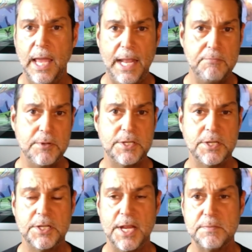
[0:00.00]
it would
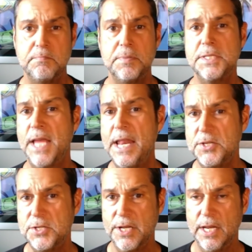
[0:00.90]
suggest
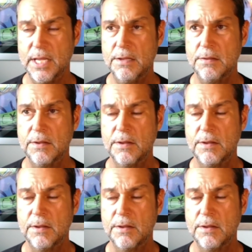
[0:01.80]
potentially